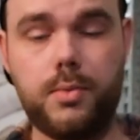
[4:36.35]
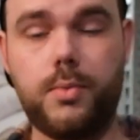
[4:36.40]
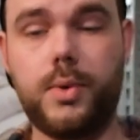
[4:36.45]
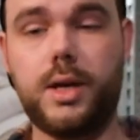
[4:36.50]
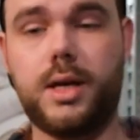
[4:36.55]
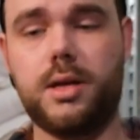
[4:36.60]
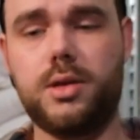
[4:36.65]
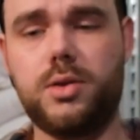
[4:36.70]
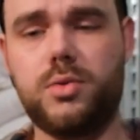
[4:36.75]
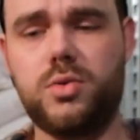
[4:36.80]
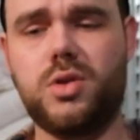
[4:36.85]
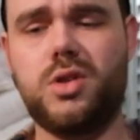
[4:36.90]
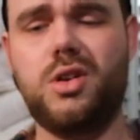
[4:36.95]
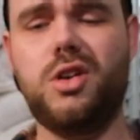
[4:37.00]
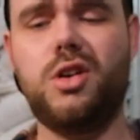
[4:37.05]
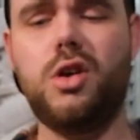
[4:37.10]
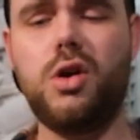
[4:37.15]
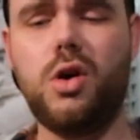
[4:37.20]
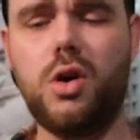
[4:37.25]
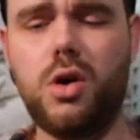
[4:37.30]
we can use a
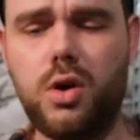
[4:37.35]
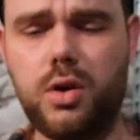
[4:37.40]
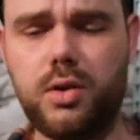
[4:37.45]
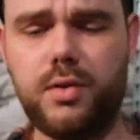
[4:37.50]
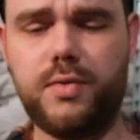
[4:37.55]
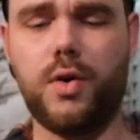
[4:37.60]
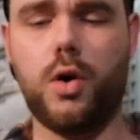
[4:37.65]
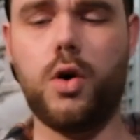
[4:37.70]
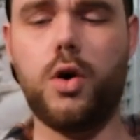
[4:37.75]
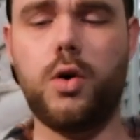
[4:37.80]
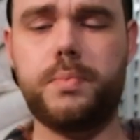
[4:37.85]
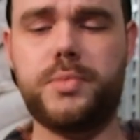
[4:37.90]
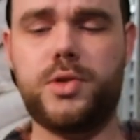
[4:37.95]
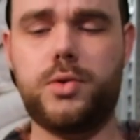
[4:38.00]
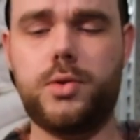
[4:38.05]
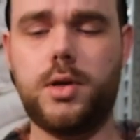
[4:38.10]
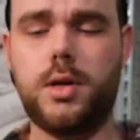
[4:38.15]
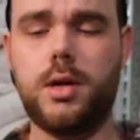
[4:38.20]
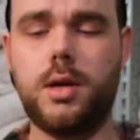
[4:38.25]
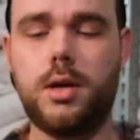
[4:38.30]
lot of
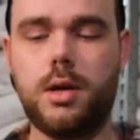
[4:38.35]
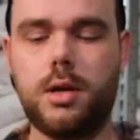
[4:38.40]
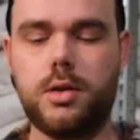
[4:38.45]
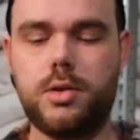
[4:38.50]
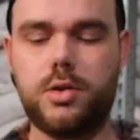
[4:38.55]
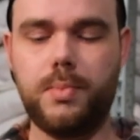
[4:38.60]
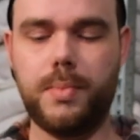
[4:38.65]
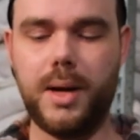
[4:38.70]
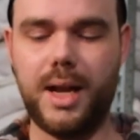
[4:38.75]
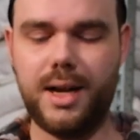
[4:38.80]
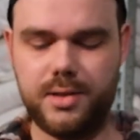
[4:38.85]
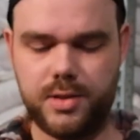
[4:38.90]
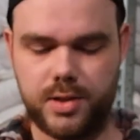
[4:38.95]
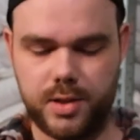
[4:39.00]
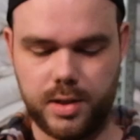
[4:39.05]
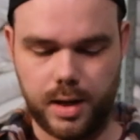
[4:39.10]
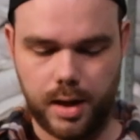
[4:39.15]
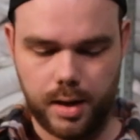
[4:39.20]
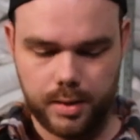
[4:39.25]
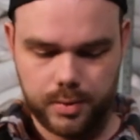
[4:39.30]
hops to balance
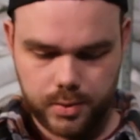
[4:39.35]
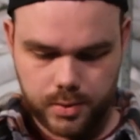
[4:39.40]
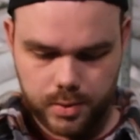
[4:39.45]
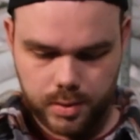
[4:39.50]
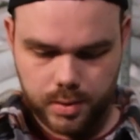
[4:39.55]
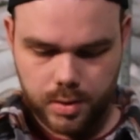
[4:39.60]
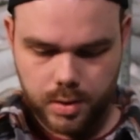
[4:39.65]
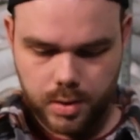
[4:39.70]
it out.